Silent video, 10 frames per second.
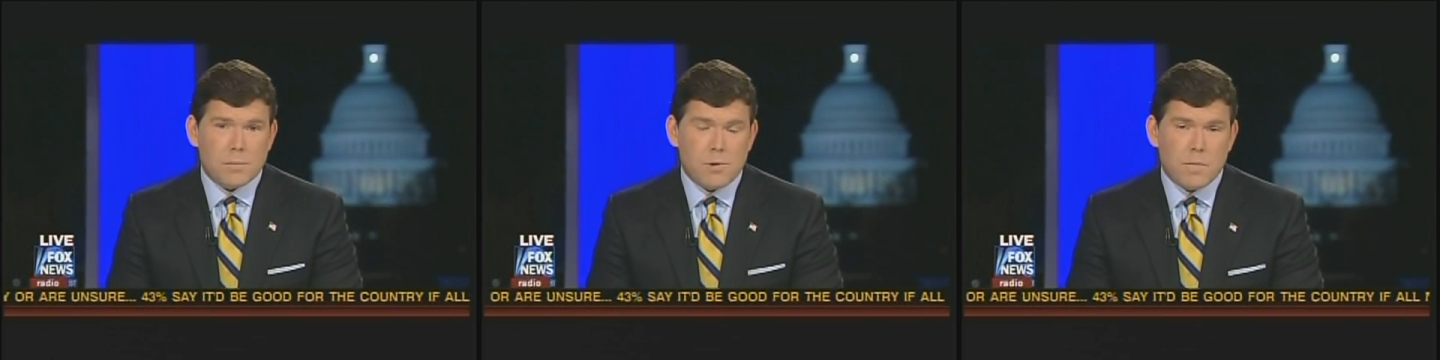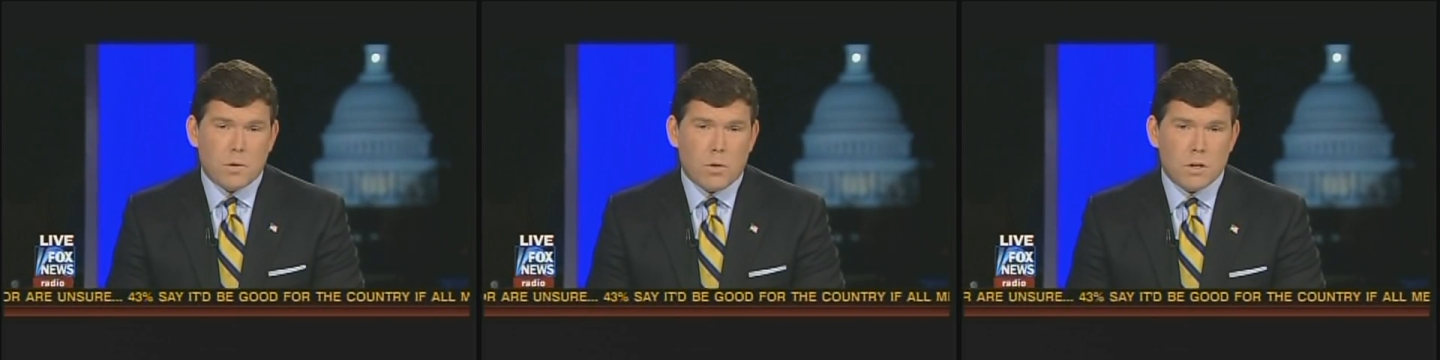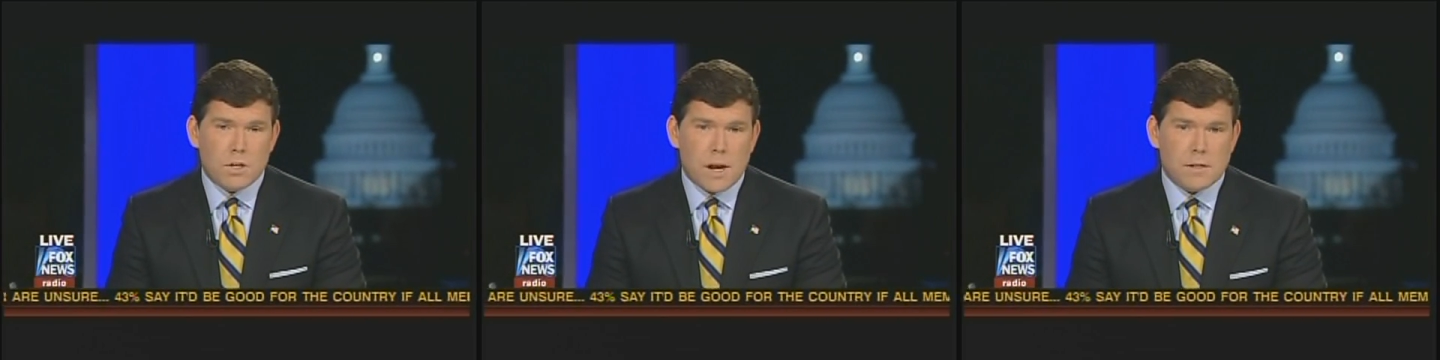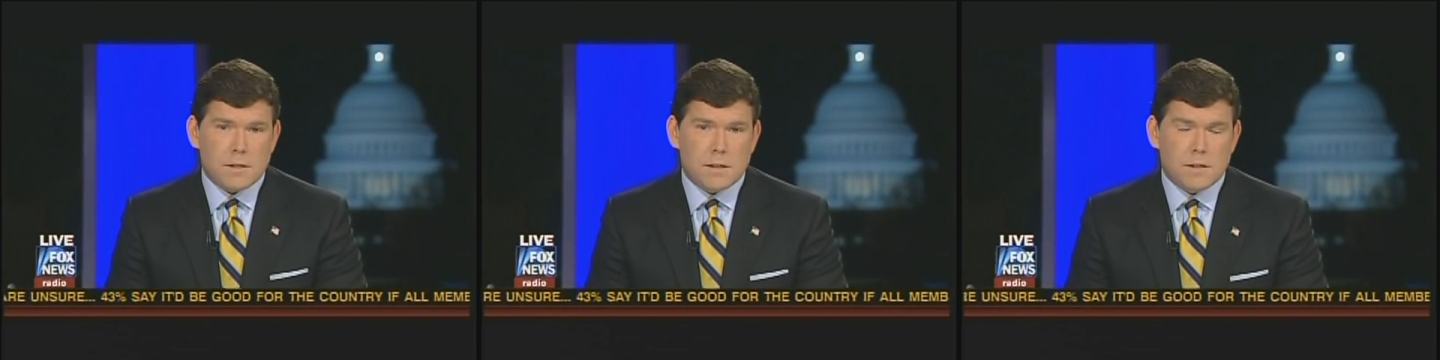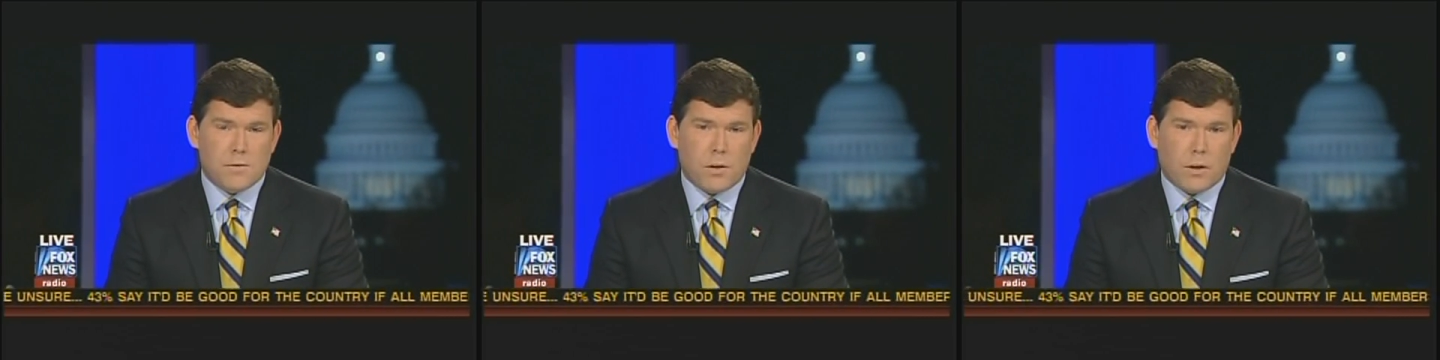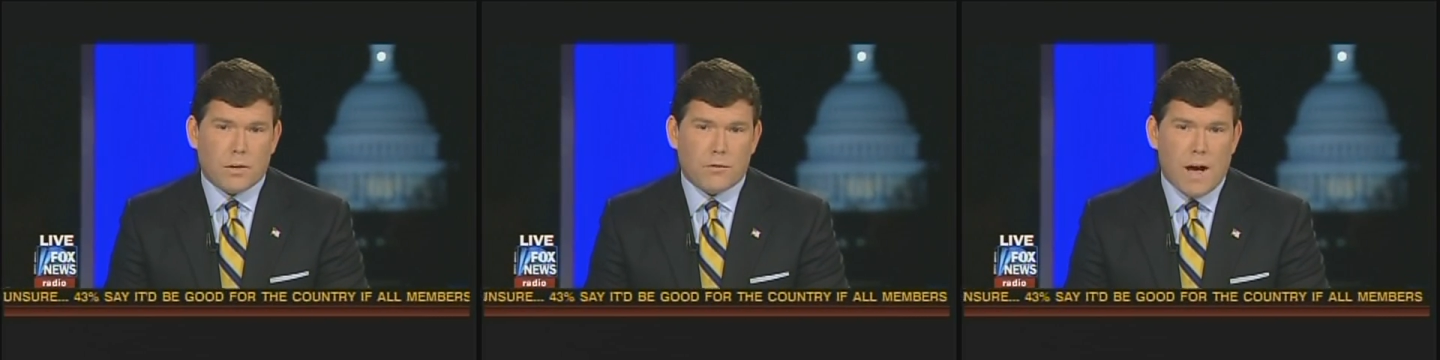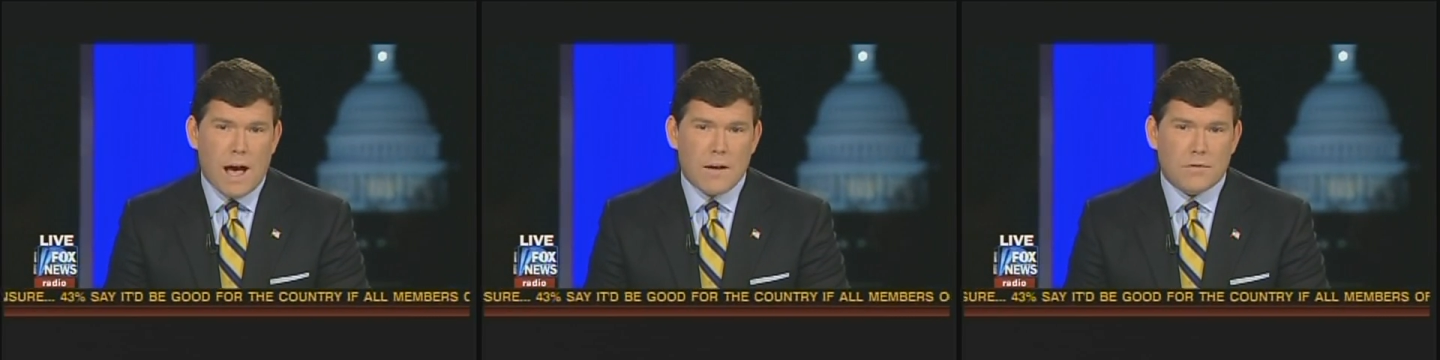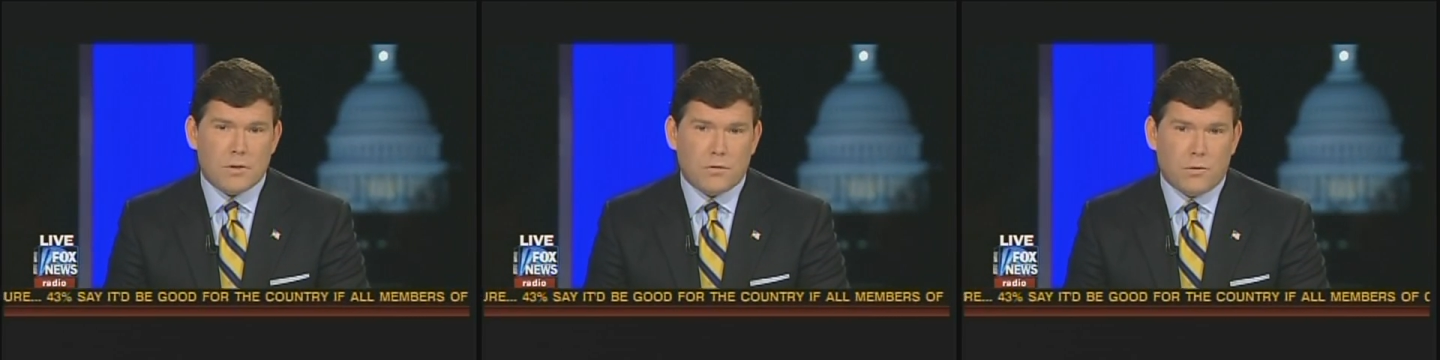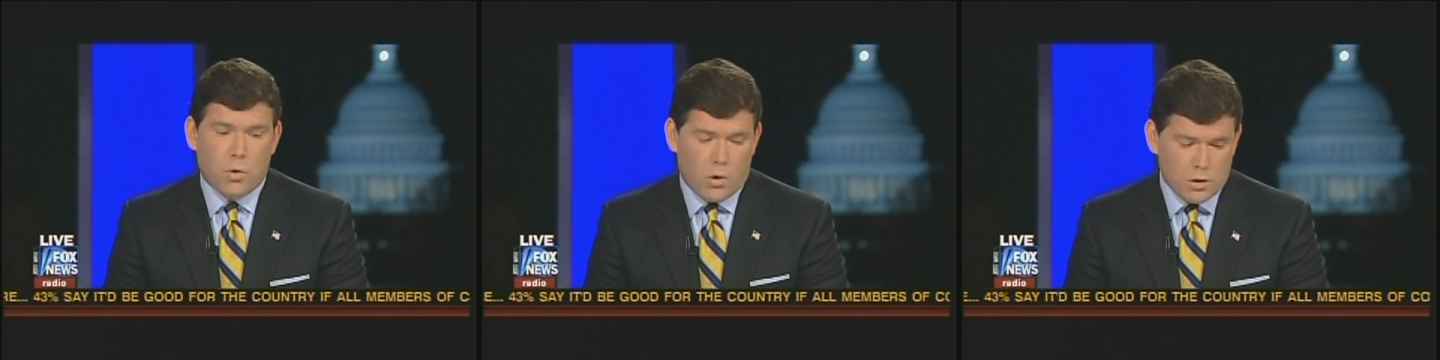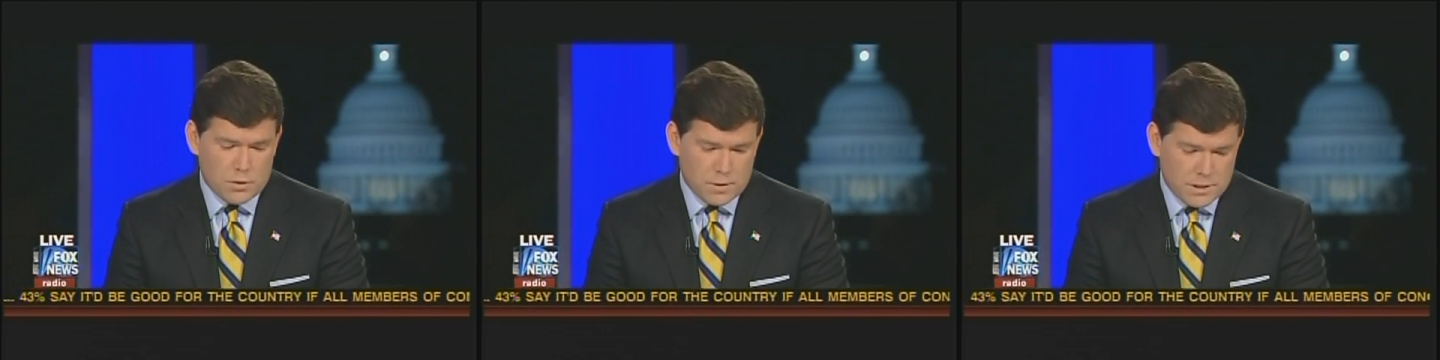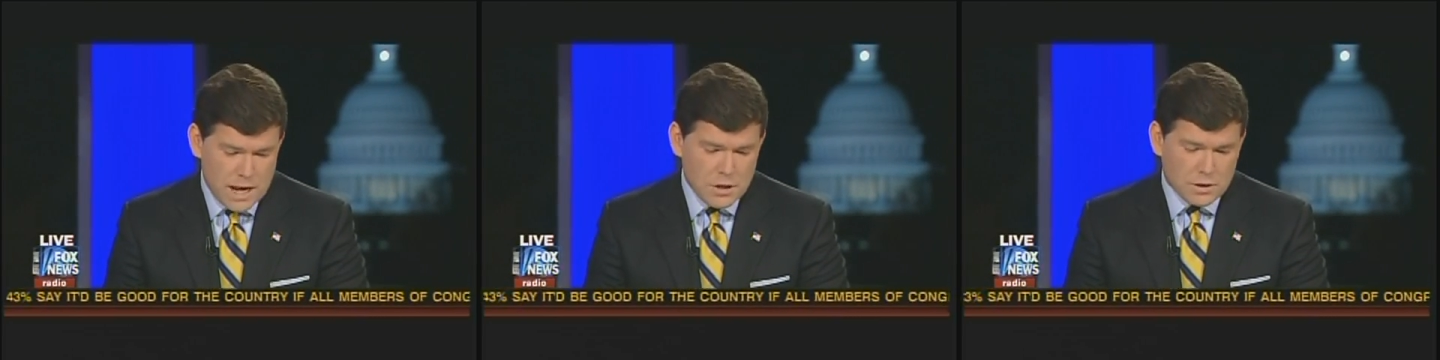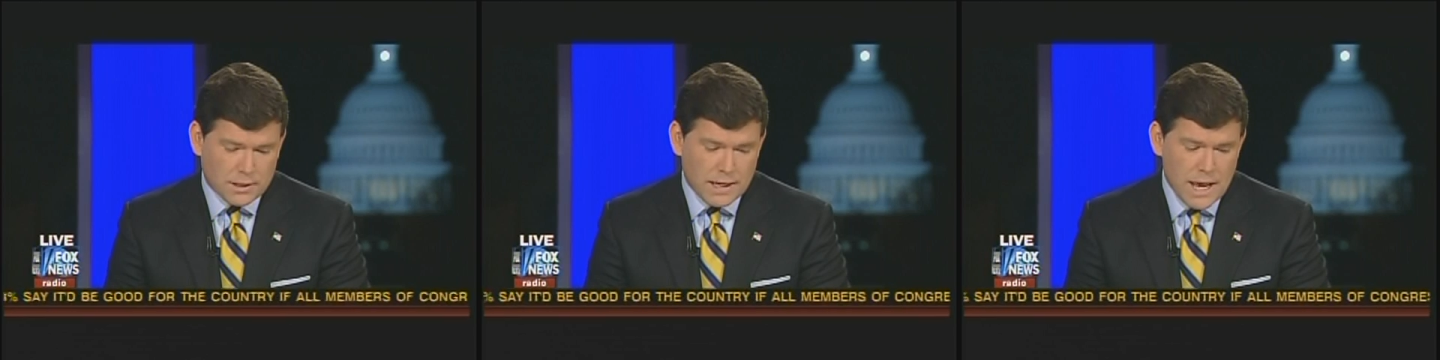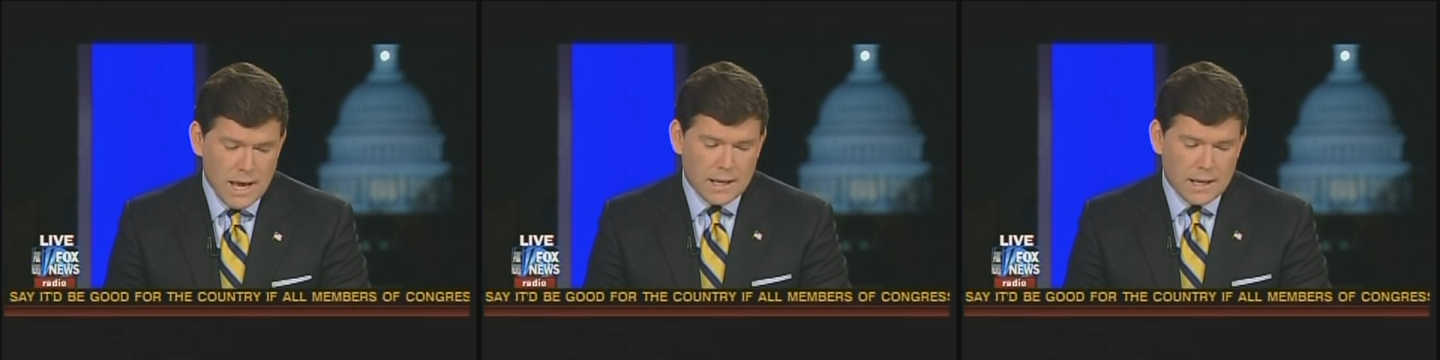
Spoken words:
Supreme Court justices voting 5-4 to essentially